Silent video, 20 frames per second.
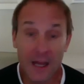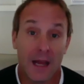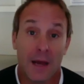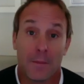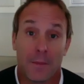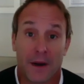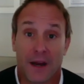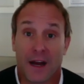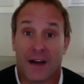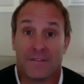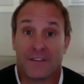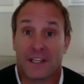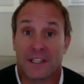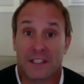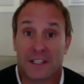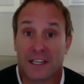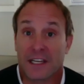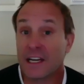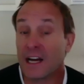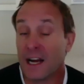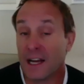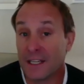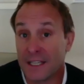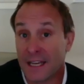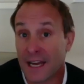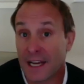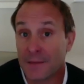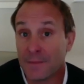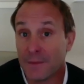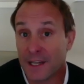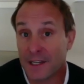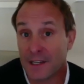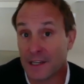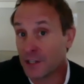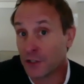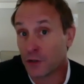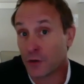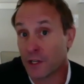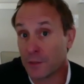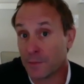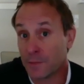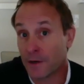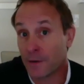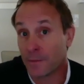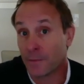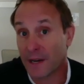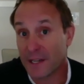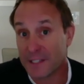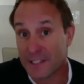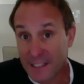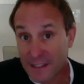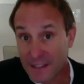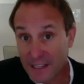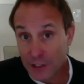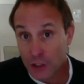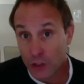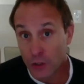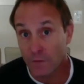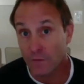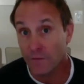But obviously, Contact Me and non-transparent pricing lets you